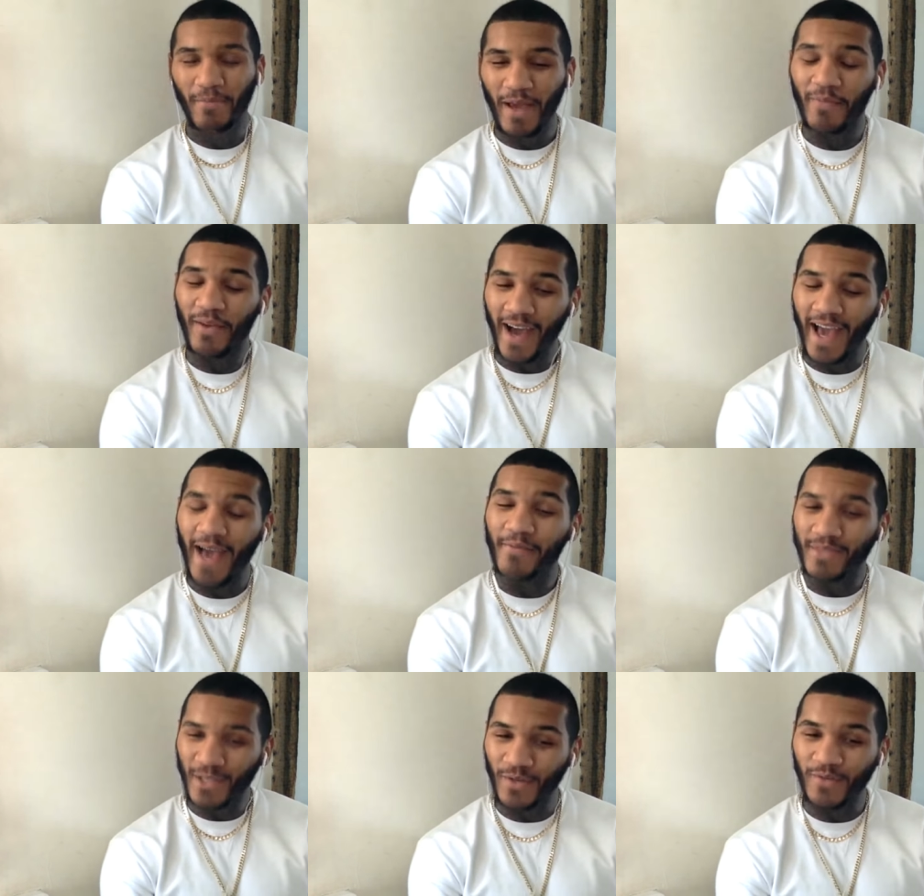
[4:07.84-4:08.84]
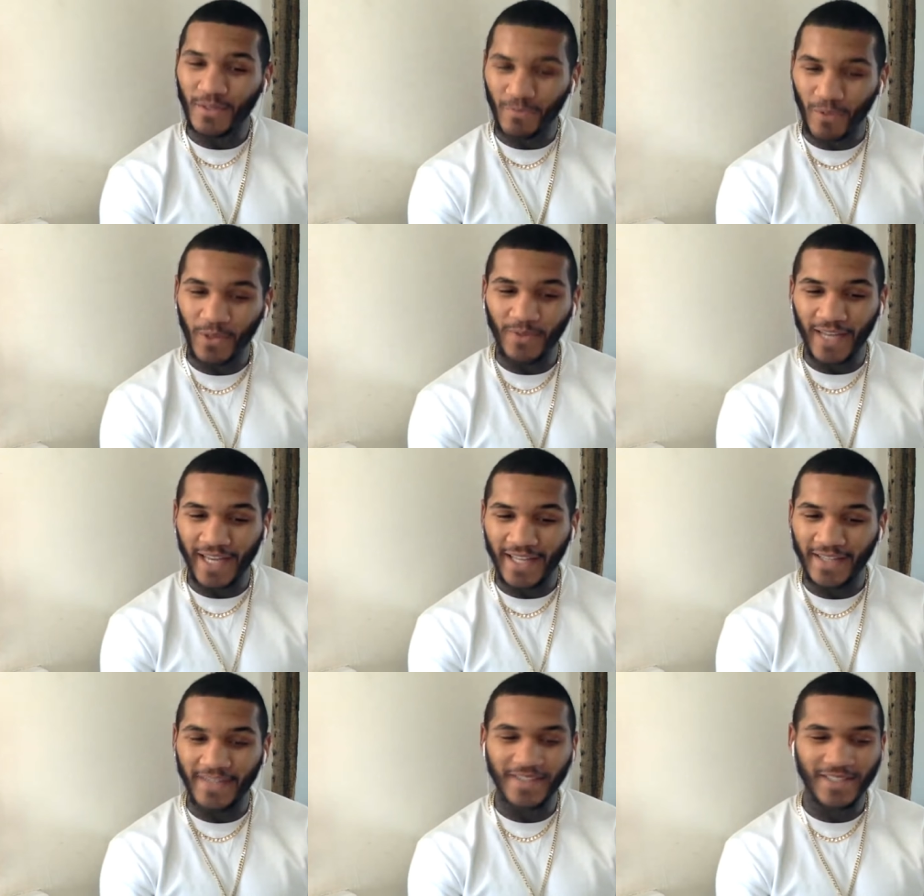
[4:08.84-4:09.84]
Maybe I am Silver Spoon, Dad.
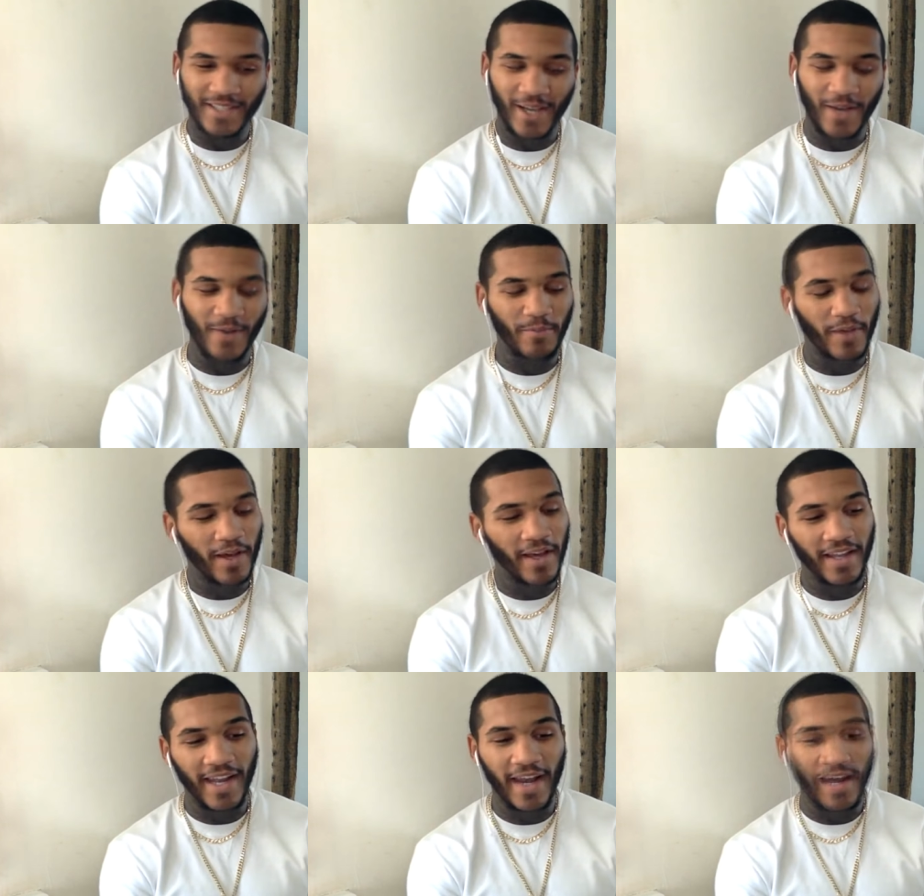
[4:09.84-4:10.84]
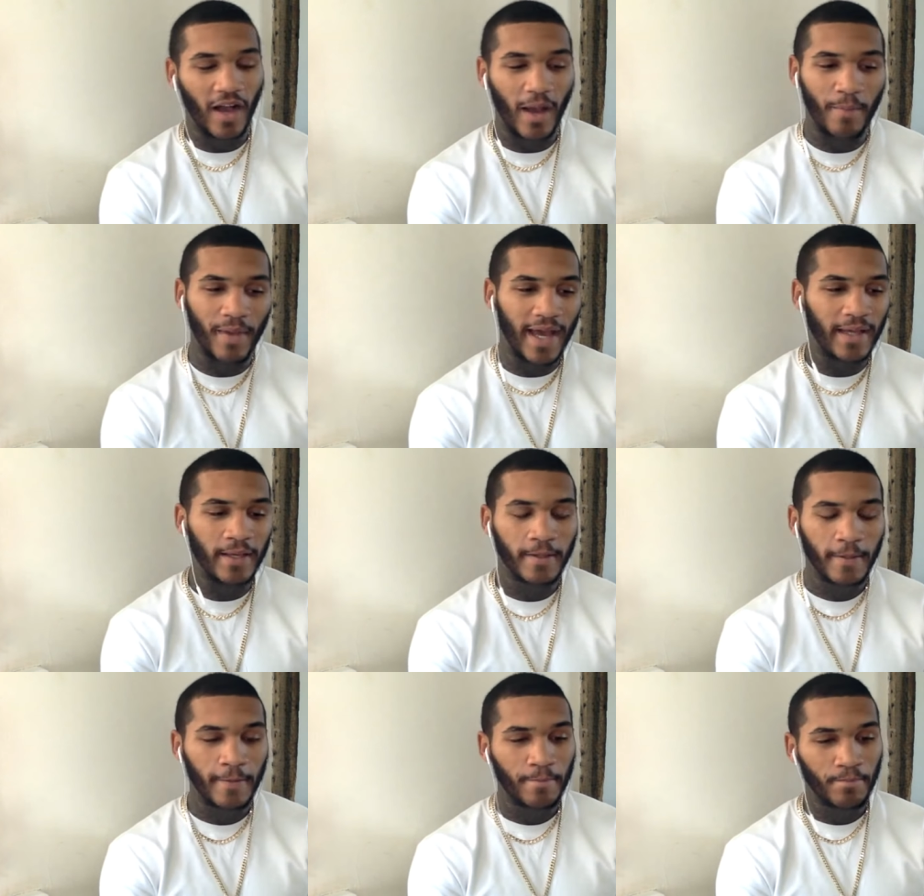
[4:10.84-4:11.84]
So, but then I come back
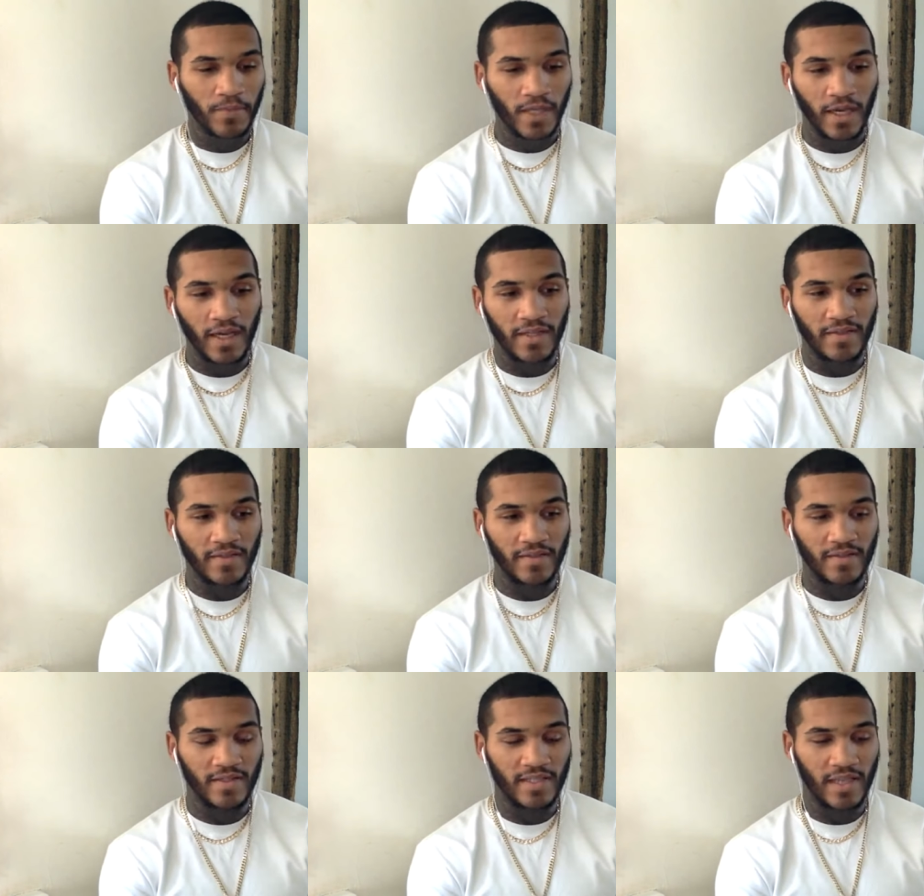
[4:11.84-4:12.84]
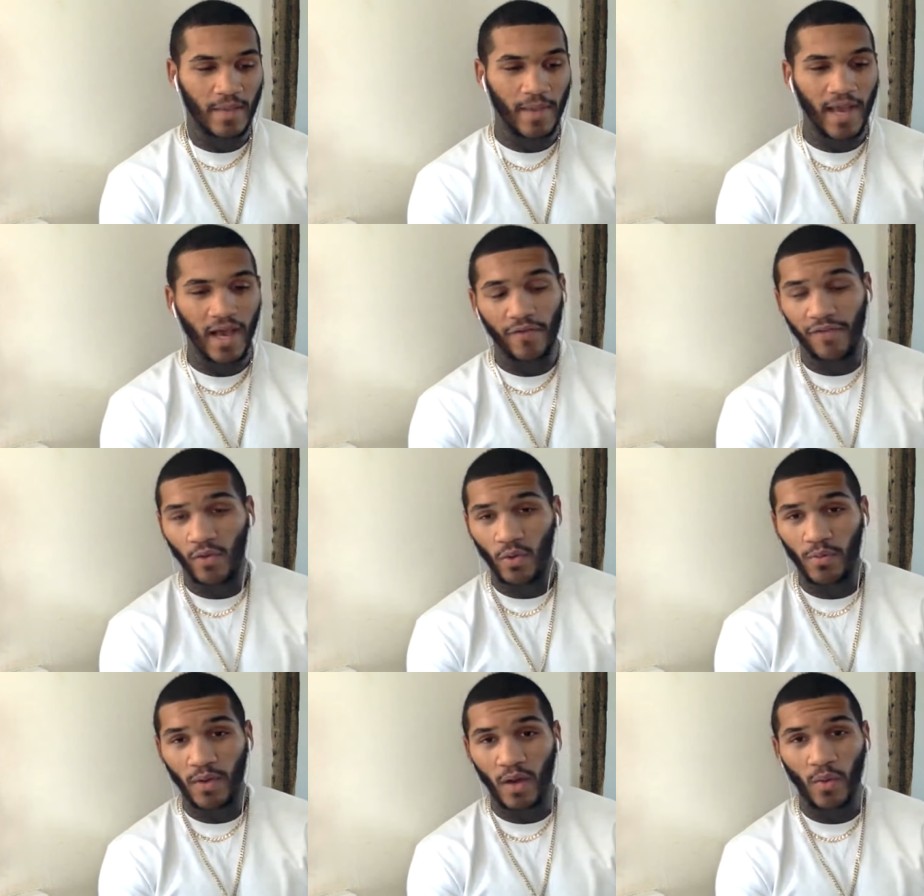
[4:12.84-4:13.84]
and somehow
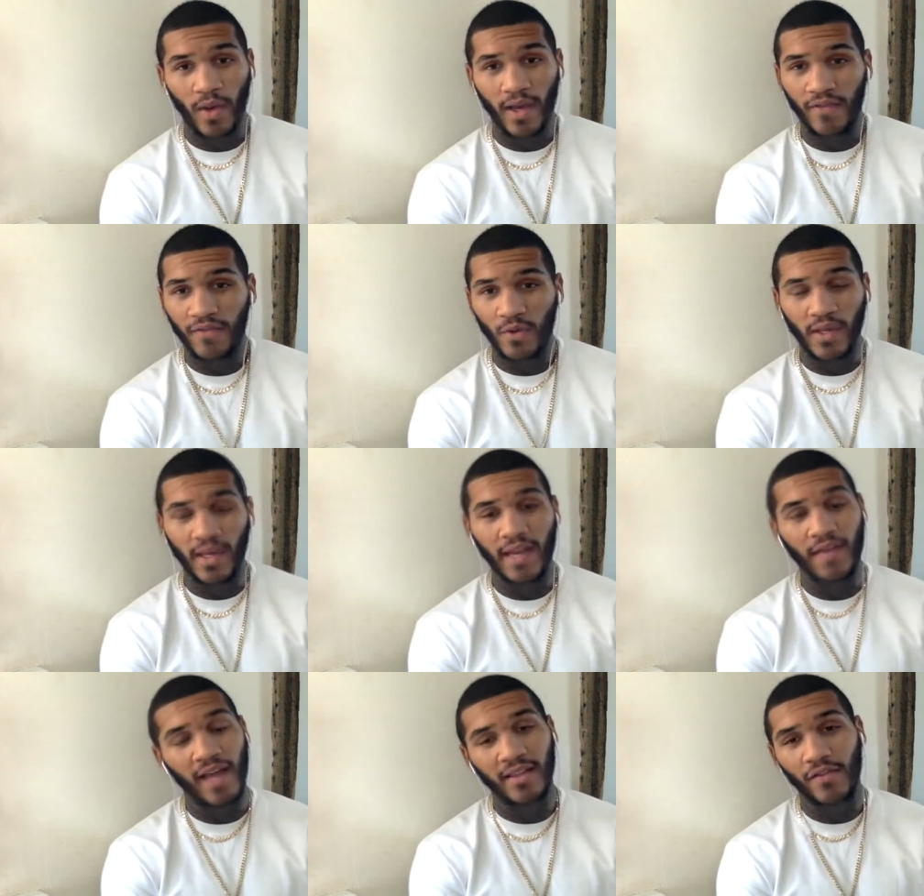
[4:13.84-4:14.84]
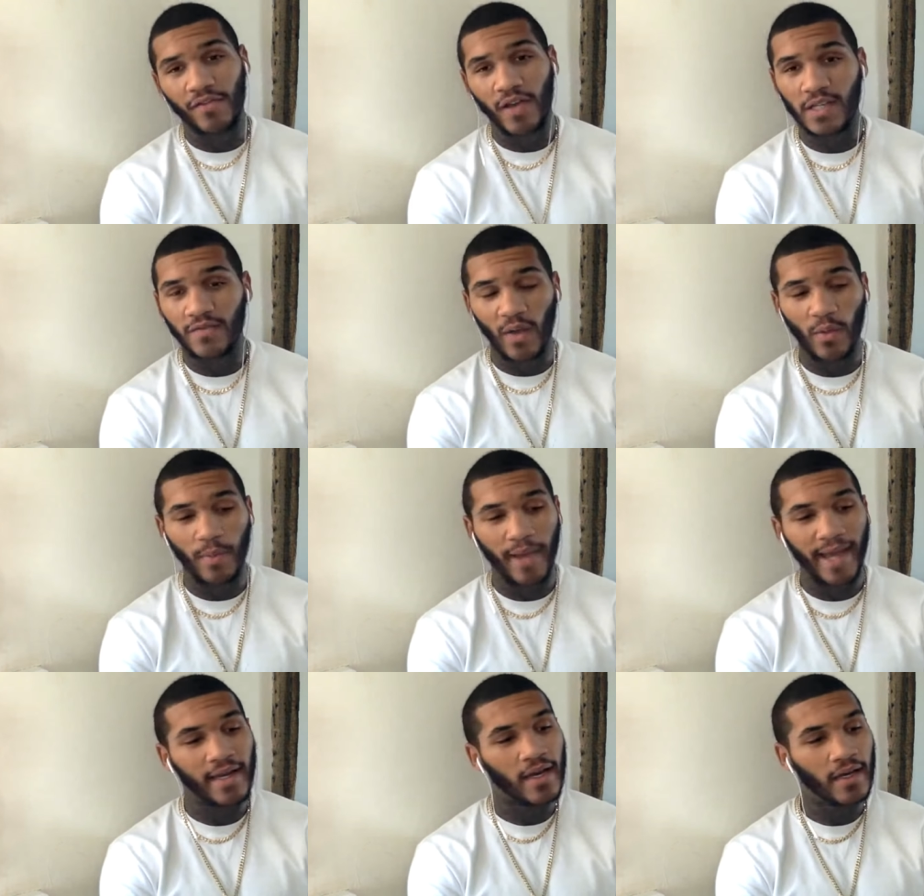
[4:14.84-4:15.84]
fought my way through again and had the first fight with
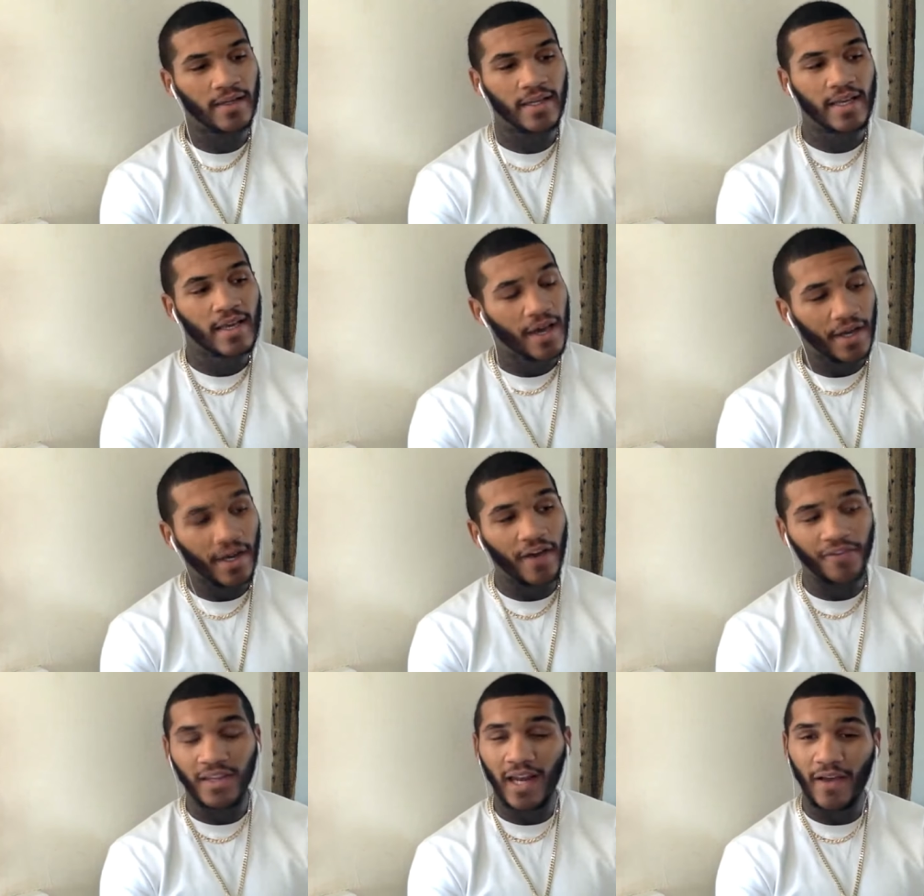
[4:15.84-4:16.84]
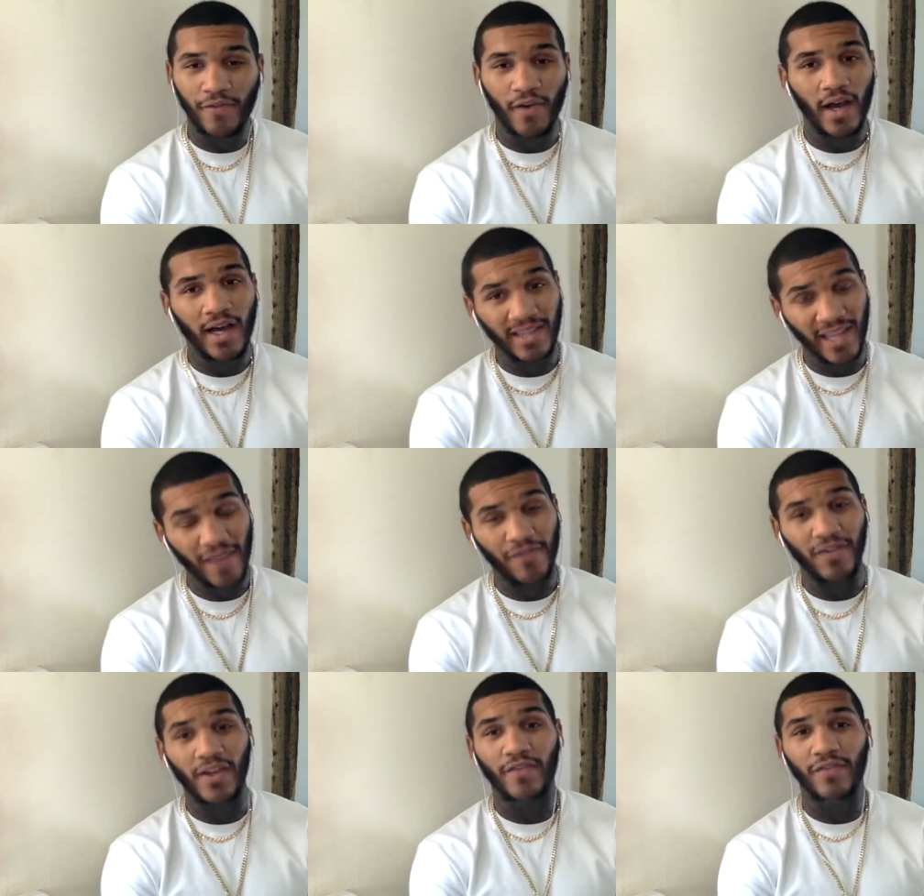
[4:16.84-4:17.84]
Peynaud. And after that fight, I
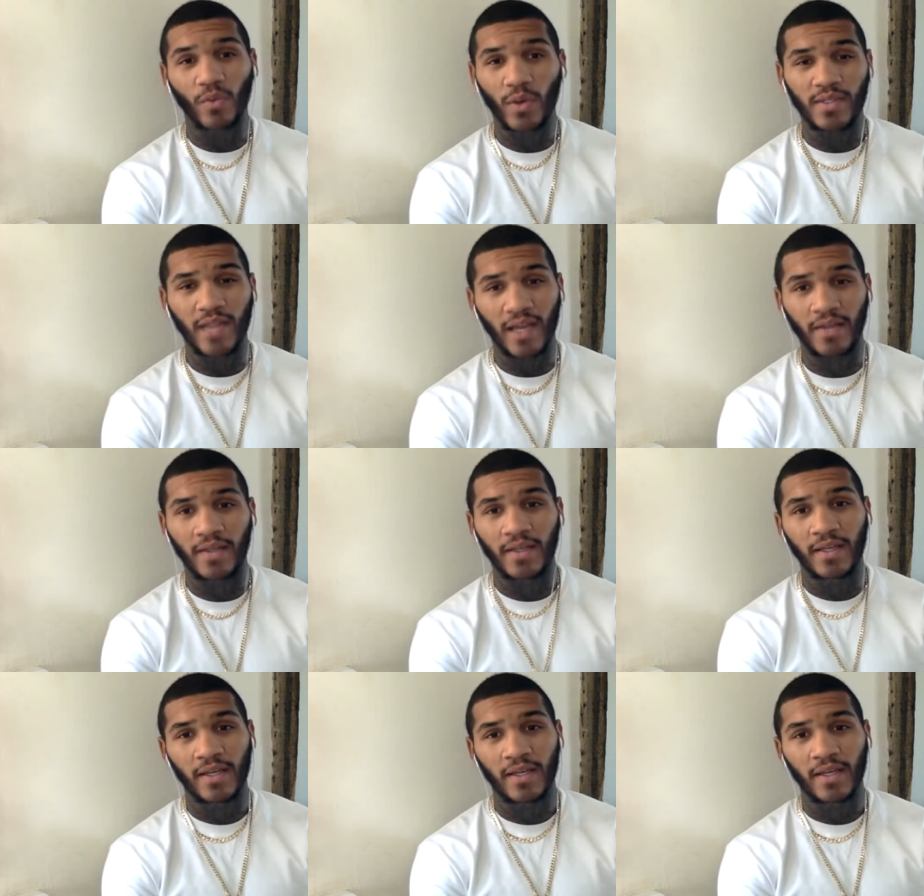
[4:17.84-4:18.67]
definitely thought it was done.